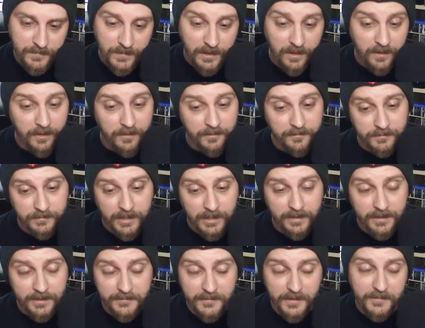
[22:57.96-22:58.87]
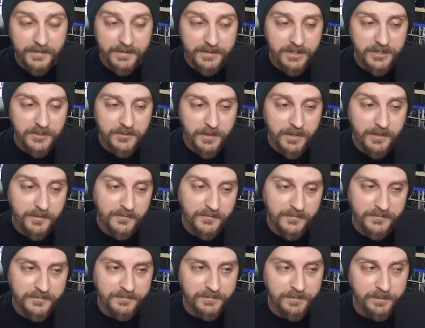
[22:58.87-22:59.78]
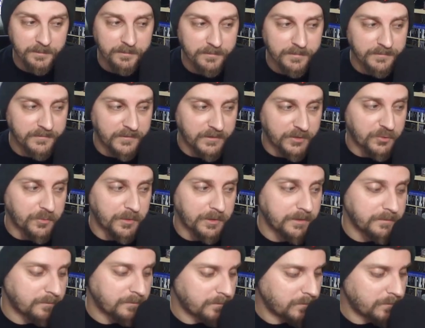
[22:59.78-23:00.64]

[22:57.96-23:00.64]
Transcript: Oh, I like Final Fantasy 12 visually.